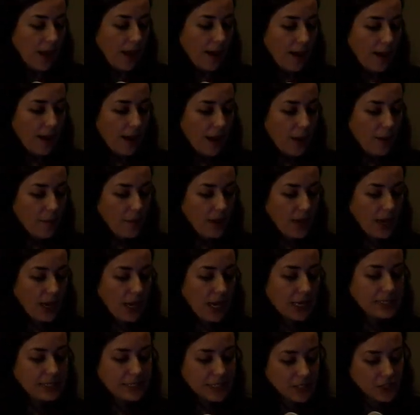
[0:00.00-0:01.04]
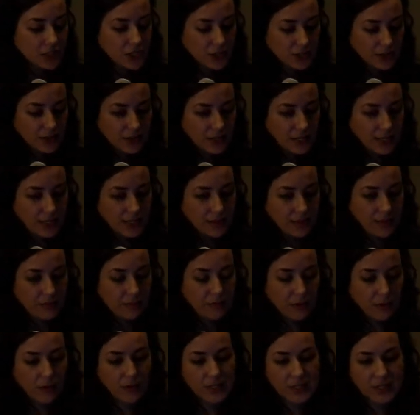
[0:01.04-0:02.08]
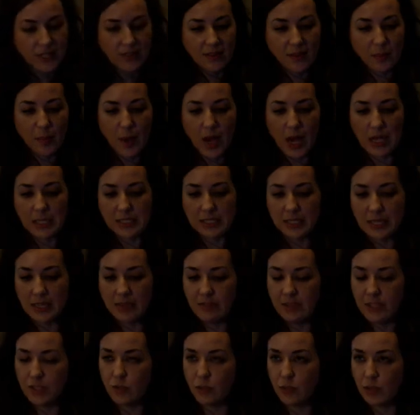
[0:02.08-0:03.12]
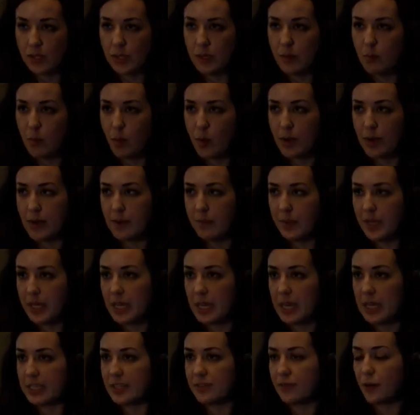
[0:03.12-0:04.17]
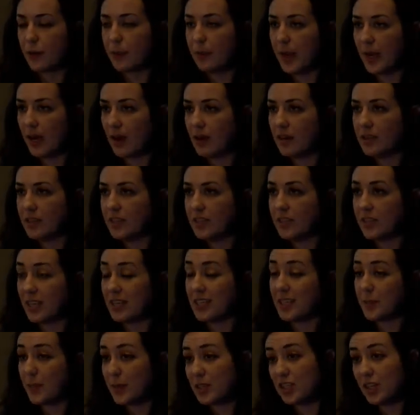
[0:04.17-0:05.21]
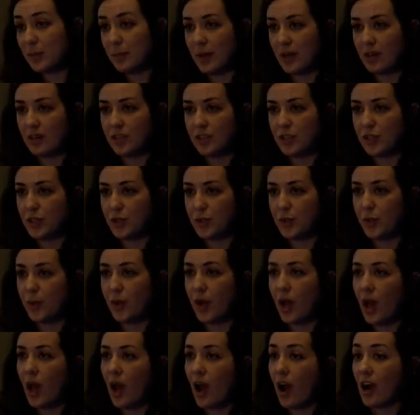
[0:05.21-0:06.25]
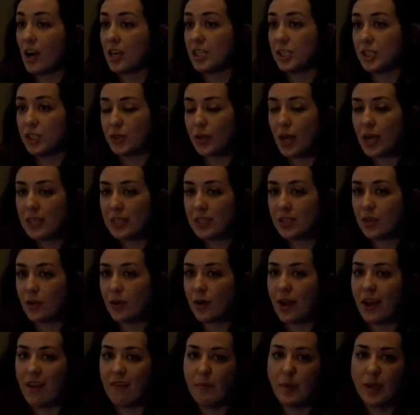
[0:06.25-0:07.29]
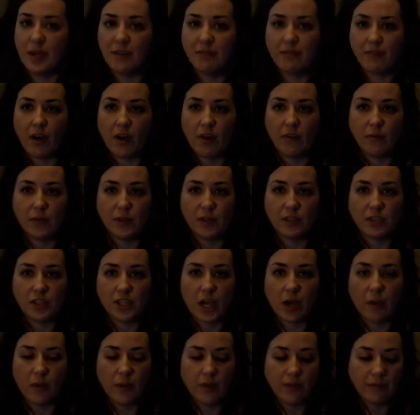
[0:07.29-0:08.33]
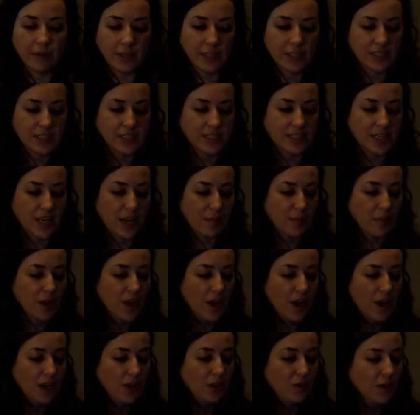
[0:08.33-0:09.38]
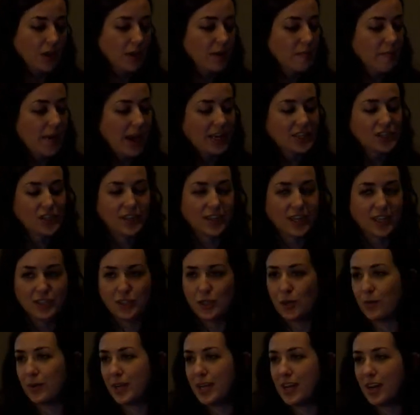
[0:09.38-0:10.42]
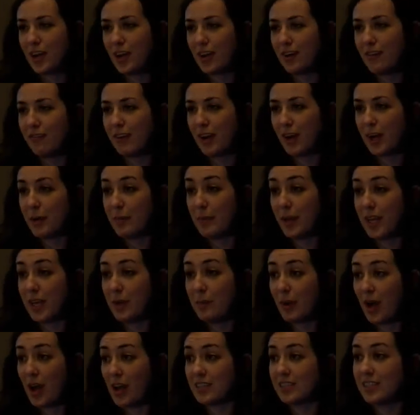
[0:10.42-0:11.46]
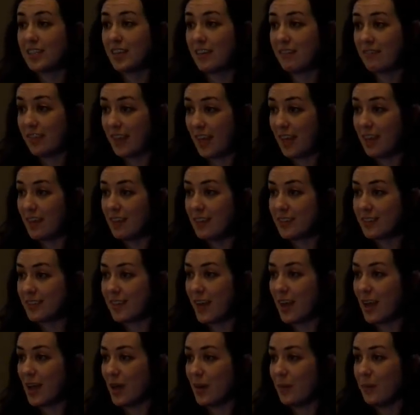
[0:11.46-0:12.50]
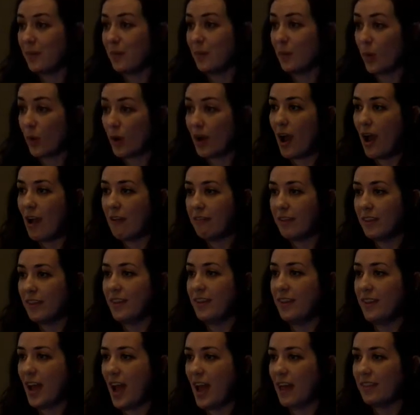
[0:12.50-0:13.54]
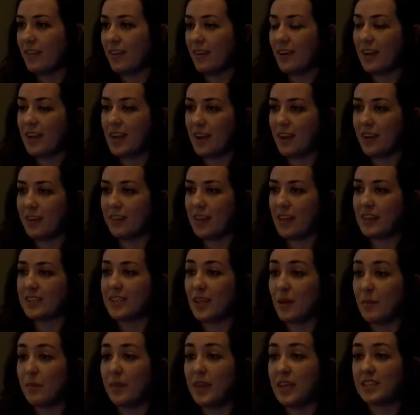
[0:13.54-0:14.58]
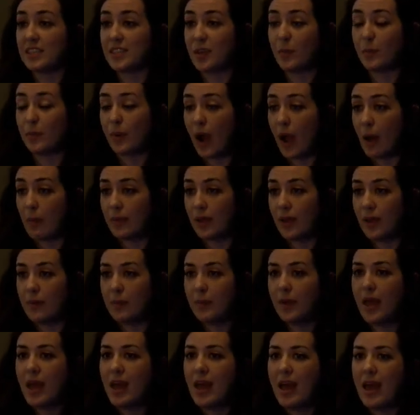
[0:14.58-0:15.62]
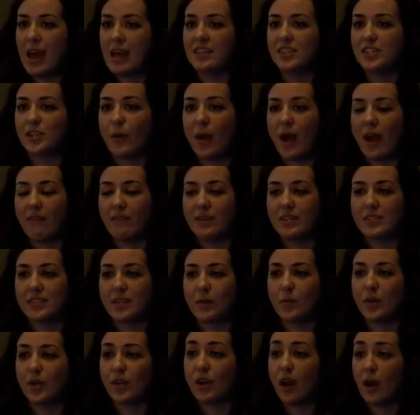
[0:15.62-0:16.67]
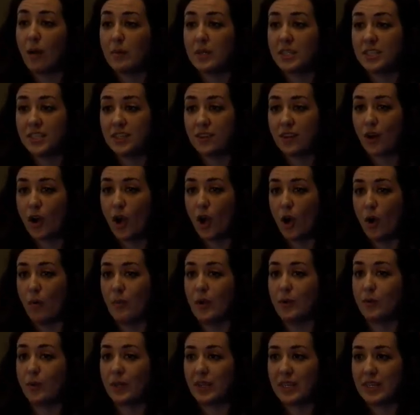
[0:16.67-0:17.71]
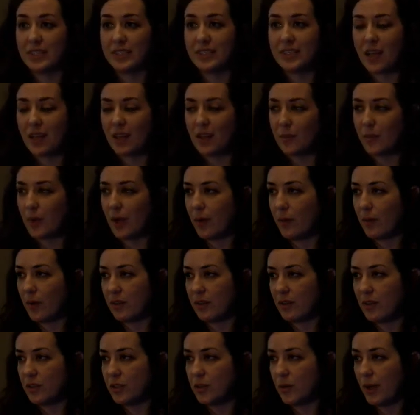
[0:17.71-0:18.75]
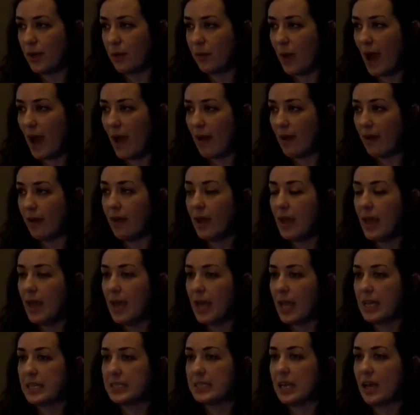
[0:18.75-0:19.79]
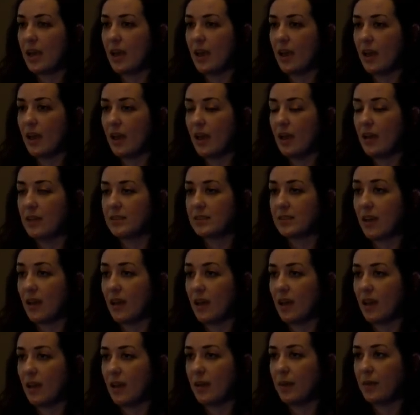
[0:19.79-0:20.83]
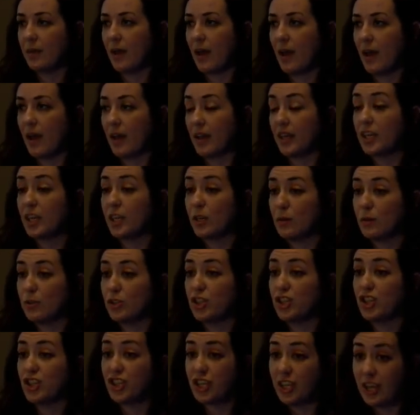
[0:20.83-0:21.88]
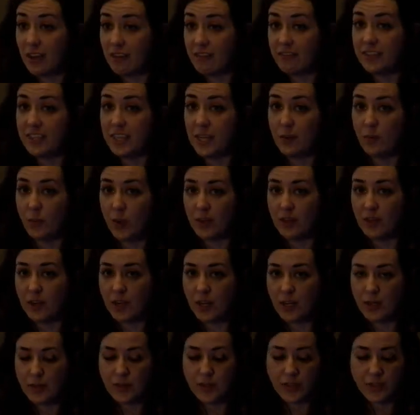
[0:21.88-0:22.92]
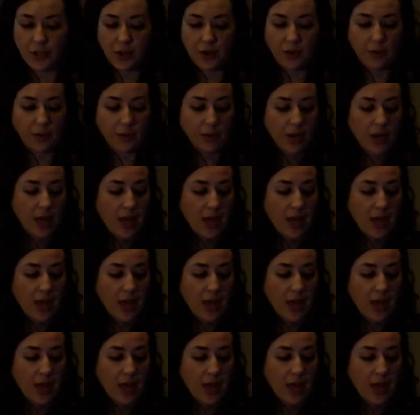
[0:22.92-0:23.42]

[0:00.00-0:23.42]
Um, additionally, the focus on the positive is really important because for parents, especially parents who are stressed or have been involved with the child welfare system, you can imagine they don't hear very many positive things. Um, more often than not, they're hearing that something's a problem. And so having someone come into their home and really celebrate what they're doing well is a, is a, a huge shift in what they're used to.